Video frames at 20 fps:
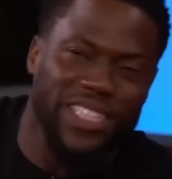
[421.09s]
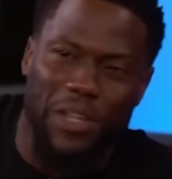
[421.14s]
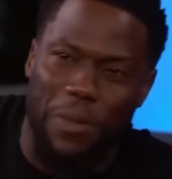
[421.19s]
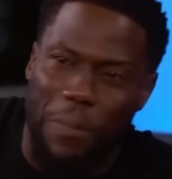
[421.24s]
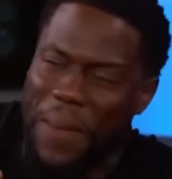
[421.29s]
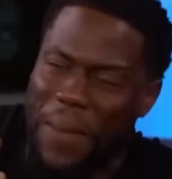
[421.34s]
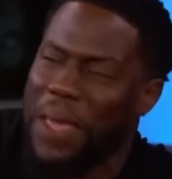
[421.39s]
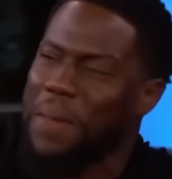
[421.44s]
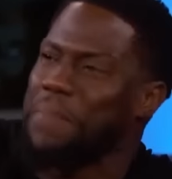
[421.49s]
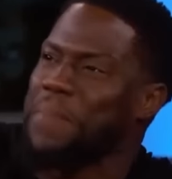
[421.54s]
She
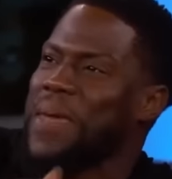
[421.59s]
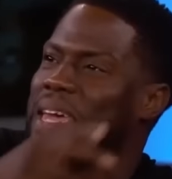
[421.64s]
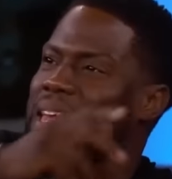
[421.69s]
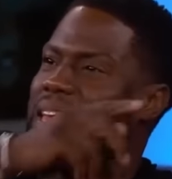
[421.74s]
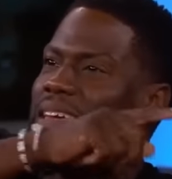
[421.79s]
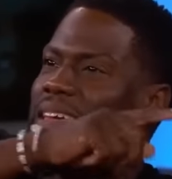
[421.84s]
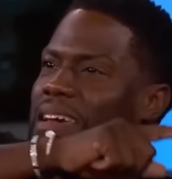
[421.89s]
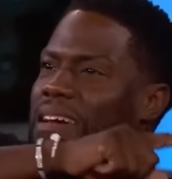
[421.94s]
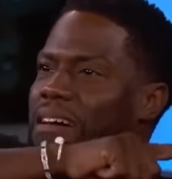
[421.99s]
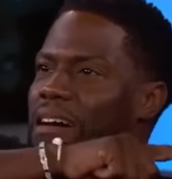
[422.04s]
beat
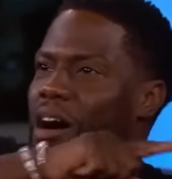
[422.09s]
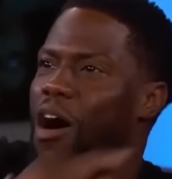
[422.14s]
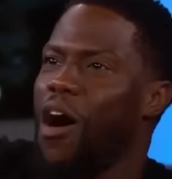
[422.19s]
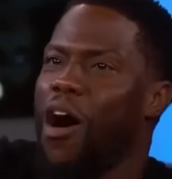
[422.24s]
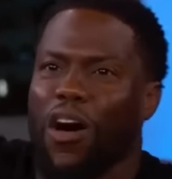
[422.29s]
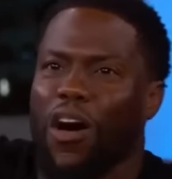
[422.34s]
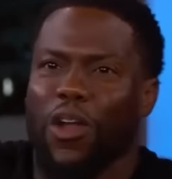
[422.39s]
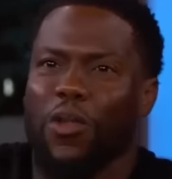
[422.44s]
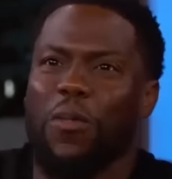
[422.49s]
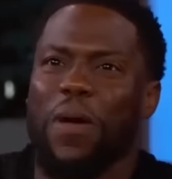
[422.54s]
me
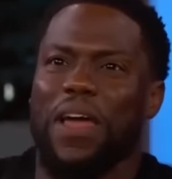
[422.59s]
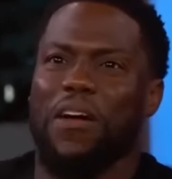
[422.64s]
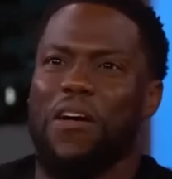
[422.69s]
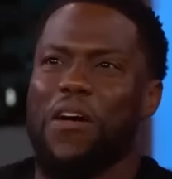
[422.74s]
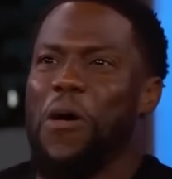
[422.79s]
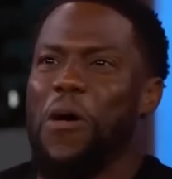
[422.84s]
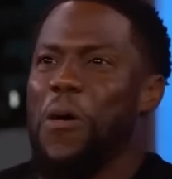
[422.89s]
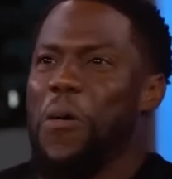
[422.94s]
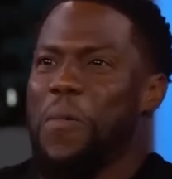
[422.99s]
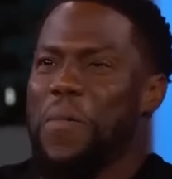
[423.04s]
all the way
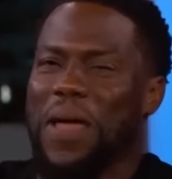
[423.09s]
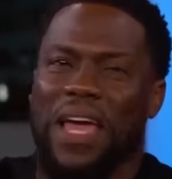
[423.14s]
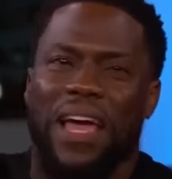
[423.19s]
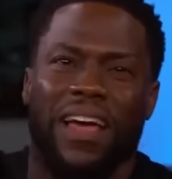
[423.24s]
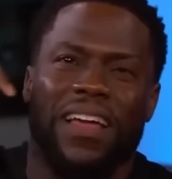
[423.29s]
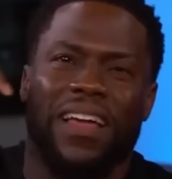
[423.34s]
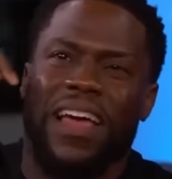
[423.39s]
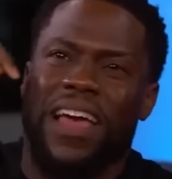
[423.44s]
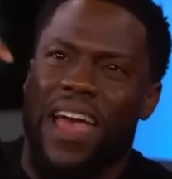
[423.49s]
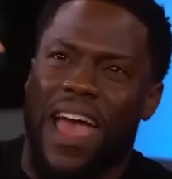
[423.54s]
home.
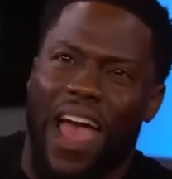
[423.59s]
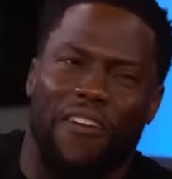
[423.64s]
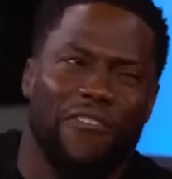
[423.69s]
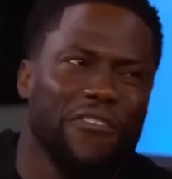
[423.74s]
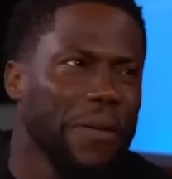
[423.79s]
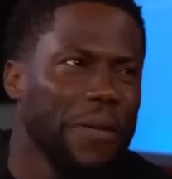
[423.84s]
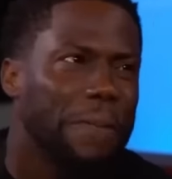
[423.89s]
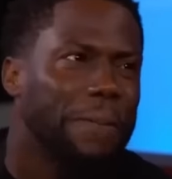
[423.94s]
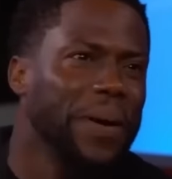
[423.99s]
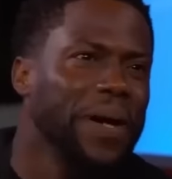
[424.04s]

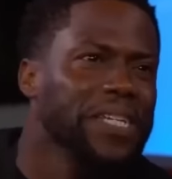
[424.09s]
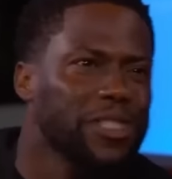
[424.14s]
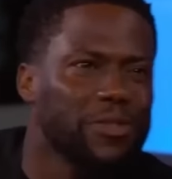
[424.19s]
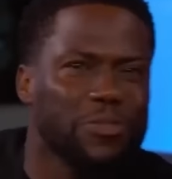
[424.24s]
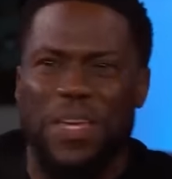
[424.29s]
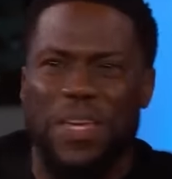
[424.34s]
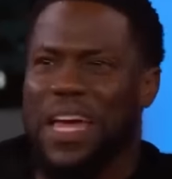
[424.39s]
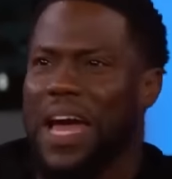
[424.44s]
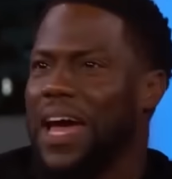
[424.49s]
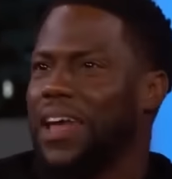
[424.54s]
Every bus
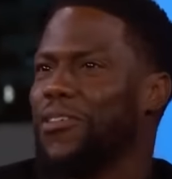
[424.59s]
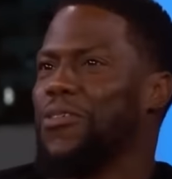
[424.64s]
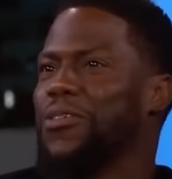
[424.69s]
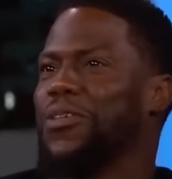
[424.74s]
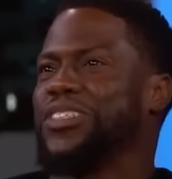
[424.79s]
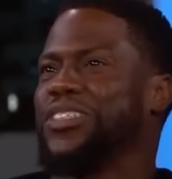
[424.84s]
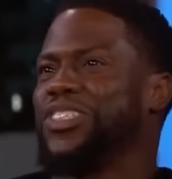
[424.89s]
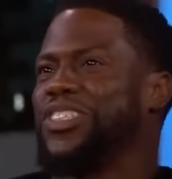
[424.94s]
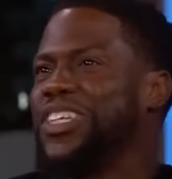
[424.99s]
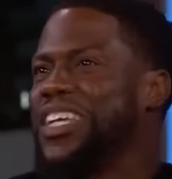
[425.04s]
we got
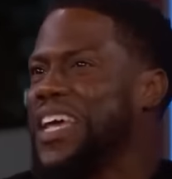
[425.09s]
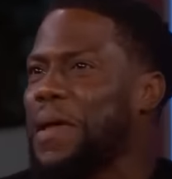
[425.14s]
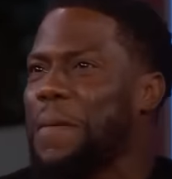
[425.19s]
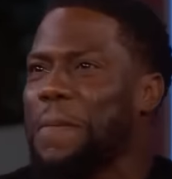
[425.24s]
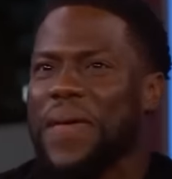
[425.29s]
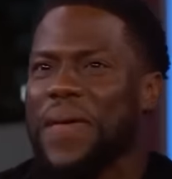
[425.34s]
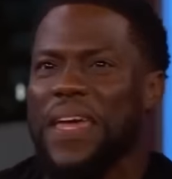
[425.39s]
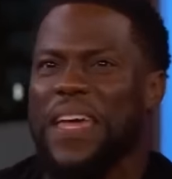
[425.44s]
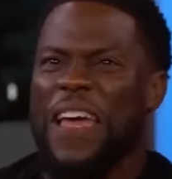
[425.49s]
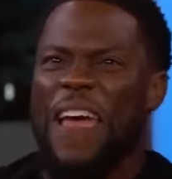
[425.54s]
on, she
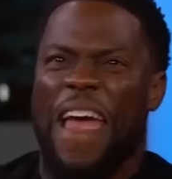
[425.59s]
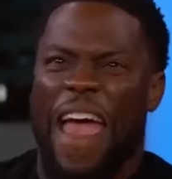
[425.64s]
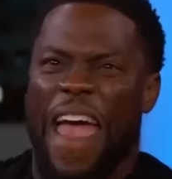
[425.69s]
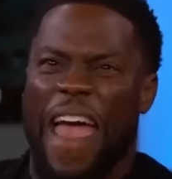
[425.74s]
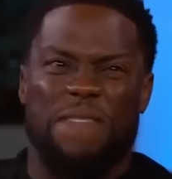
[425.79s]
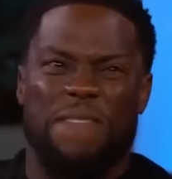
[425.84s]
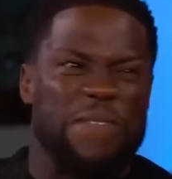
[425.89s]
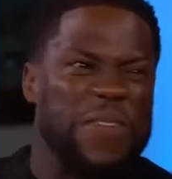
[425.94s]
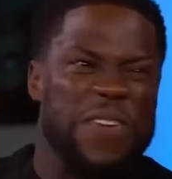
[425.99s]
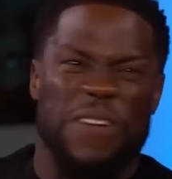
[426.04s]
hit me,
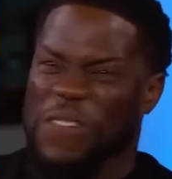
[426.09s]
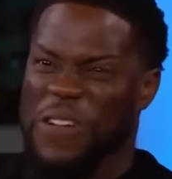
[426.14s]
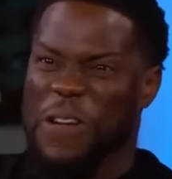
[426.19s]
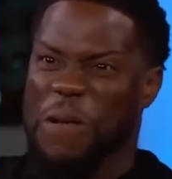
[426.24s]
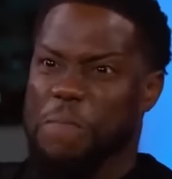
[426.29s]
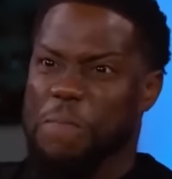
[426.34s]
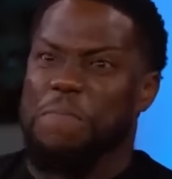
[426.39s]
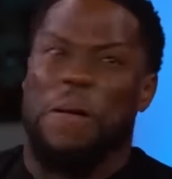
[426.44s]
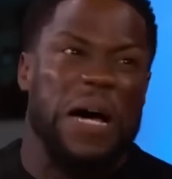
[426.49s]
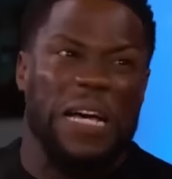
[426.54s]
had me on
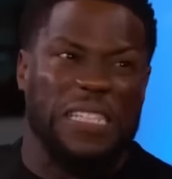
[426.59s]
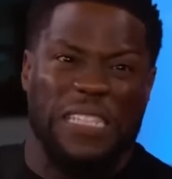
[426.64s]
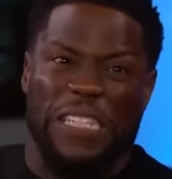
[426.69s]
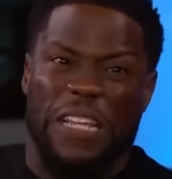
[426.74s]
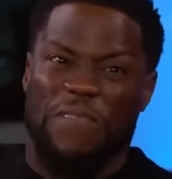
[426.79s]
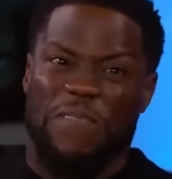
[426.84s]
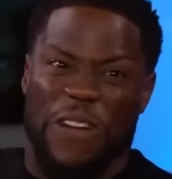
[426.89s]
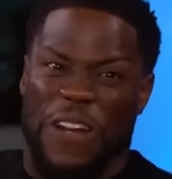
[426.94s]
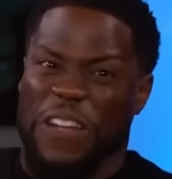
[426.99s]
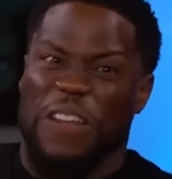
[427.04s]
the
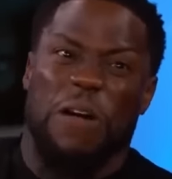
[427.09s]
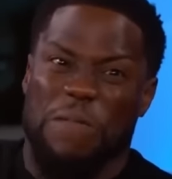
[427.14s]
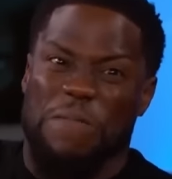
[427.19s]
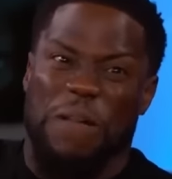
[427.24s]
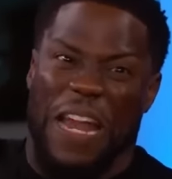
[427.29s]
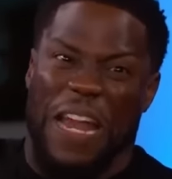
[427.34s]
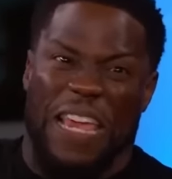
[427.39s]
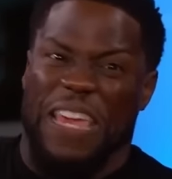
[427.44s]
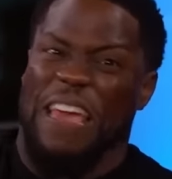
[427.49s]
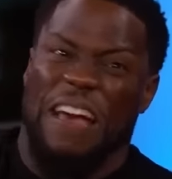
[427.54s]
bus with
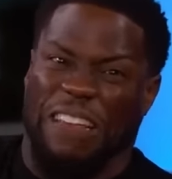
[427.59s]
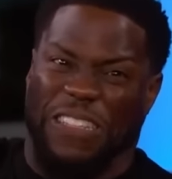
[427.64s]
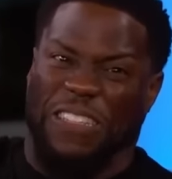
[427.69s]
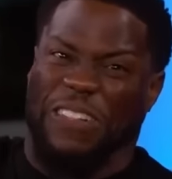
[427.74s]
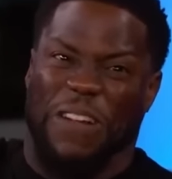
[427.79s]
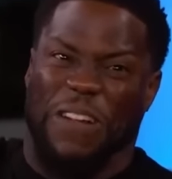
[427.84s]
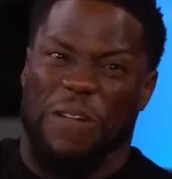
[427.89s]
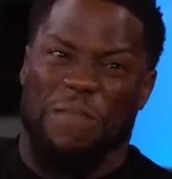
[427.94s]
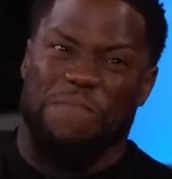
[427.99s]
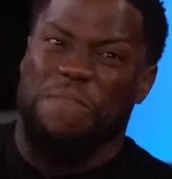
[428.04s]
nobody else
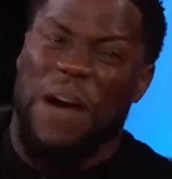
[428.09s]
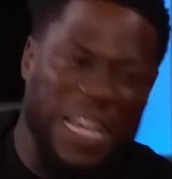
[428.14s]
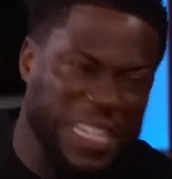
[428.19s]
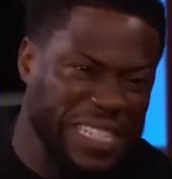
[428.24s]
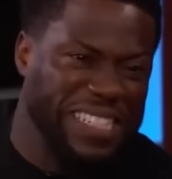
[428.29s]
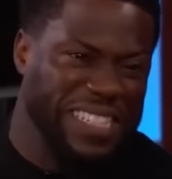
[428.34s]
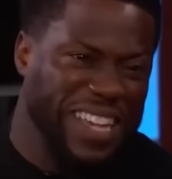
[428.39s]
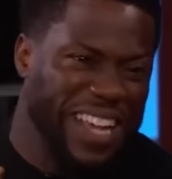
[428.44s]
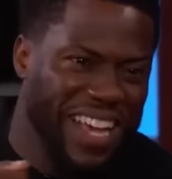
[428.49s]
on the bus.